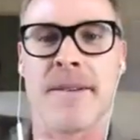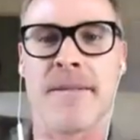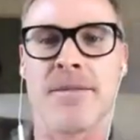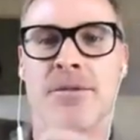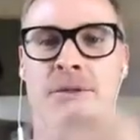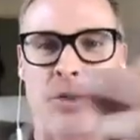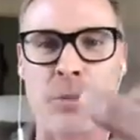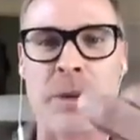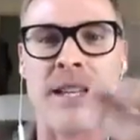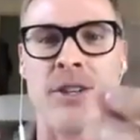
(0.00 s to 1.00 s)
Do you know
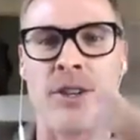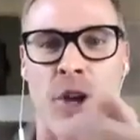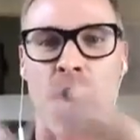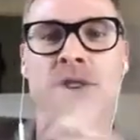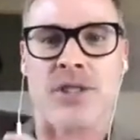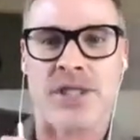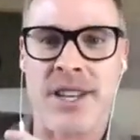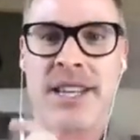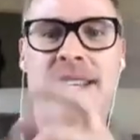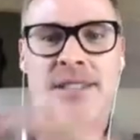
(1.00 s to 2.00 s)
what I mean? You know that she's
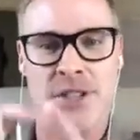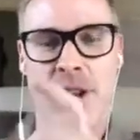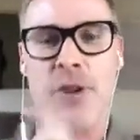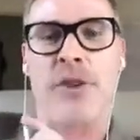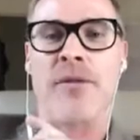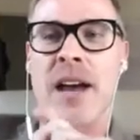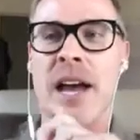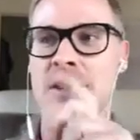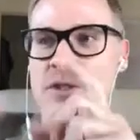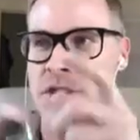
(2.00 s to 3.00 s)
got, yes, you know, I've got
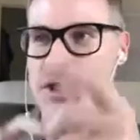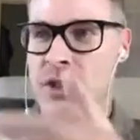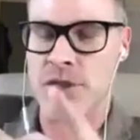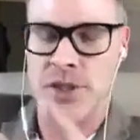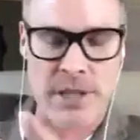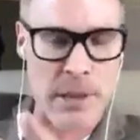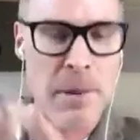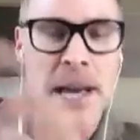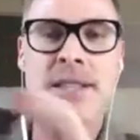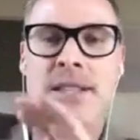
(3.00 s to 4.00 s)
values. She's an
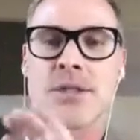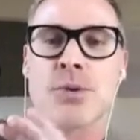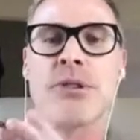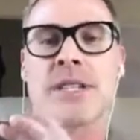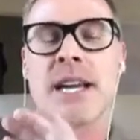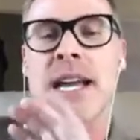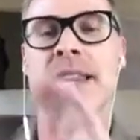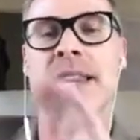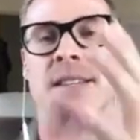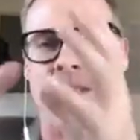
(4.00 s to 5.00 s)
amazing storyteller,
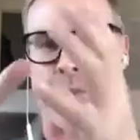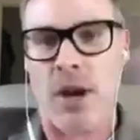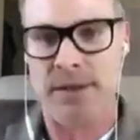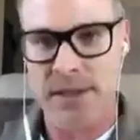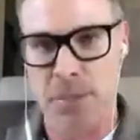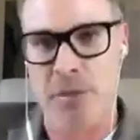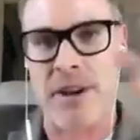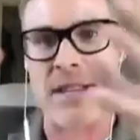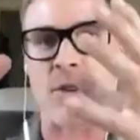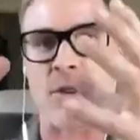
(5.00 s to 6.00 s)
and this is what
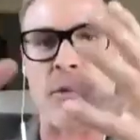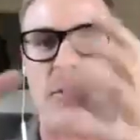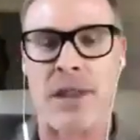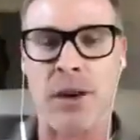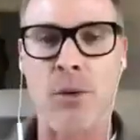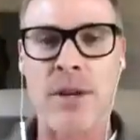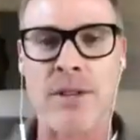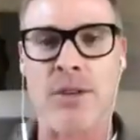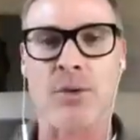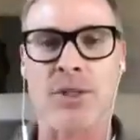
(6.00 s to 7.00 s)
separates her from other
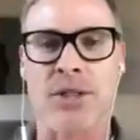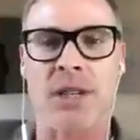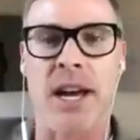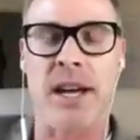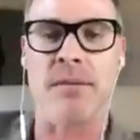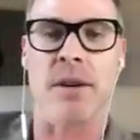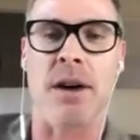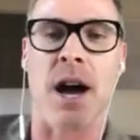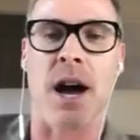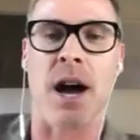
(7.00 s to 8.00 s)
lawyers who are just like,
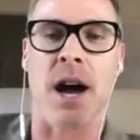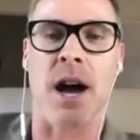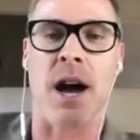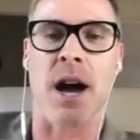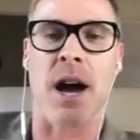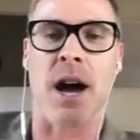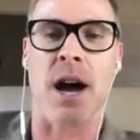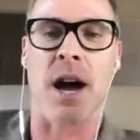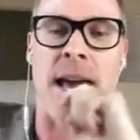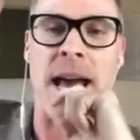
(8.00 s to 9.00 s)
I'm
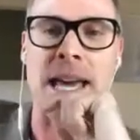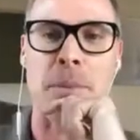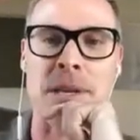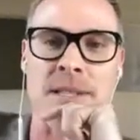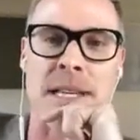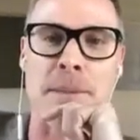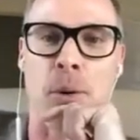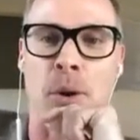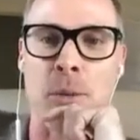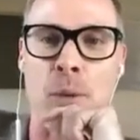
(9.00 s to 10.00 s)
ABC
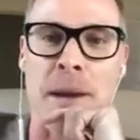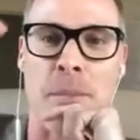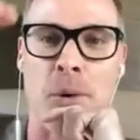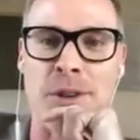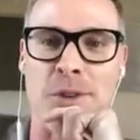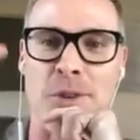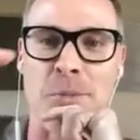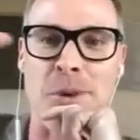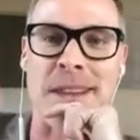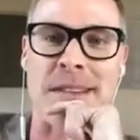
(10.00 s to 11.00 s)
point 1, point 2,
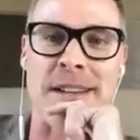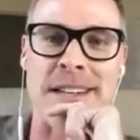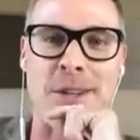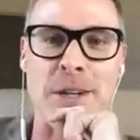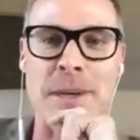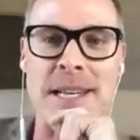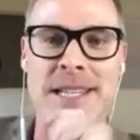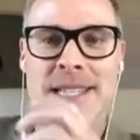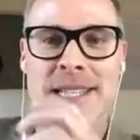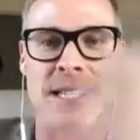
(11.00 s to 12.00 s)
point 3. You know what I mean?
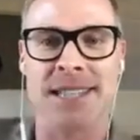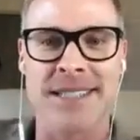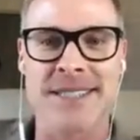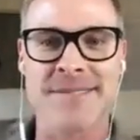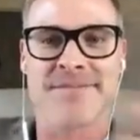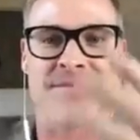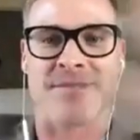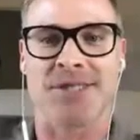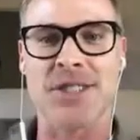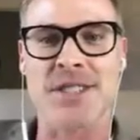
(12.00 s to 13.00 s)

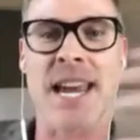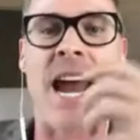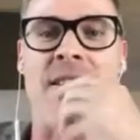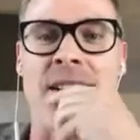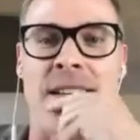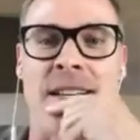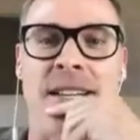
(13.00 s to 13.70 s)
She's a character.